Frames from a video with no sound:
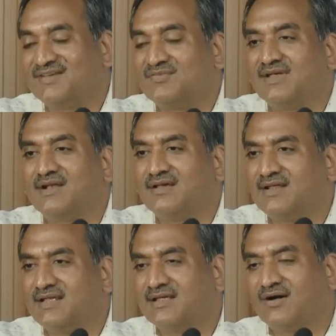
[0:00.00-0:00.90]
where
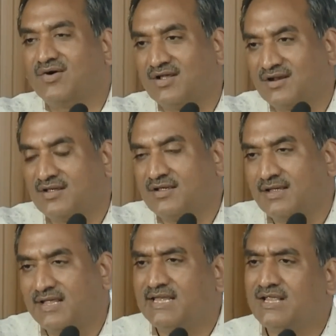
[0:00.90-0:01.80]
learning or
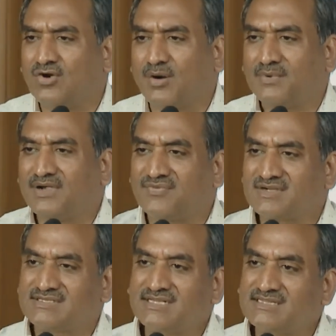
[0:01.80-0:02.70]
any corporate
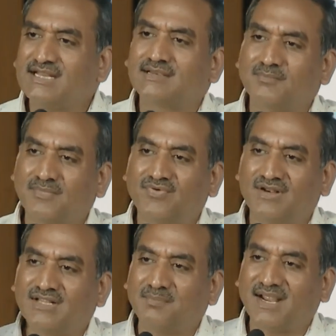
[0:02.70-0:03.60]
function in that, for
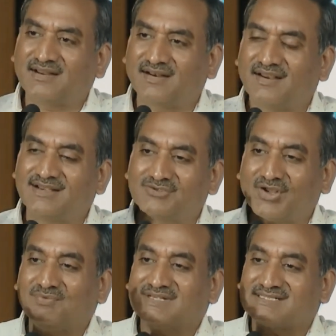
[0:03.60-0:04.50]
that matter, right, is
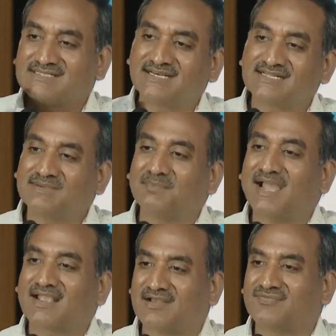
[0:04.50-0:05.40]
always considered as a
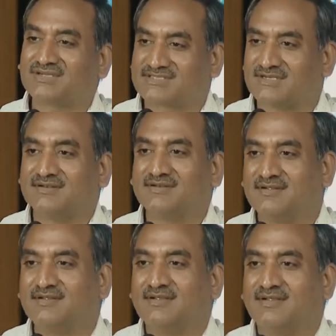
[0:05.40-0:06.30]
back-end function.
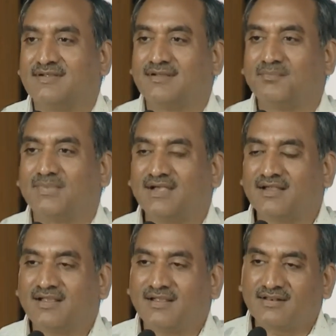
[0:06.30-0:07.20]
But
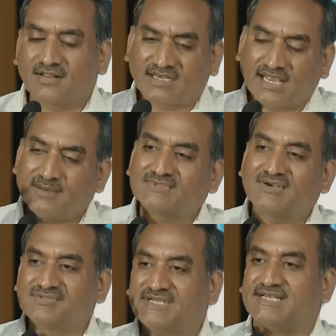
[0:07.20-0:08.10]
the times
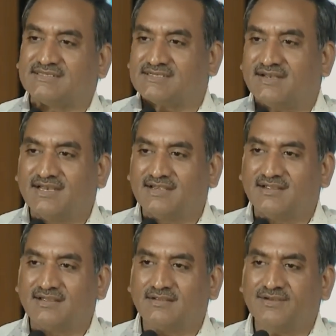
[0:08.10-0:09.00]
have changed, right?
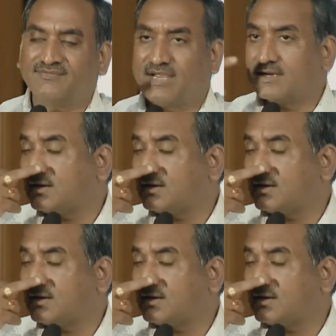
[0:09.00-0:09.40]
Uh, in fact,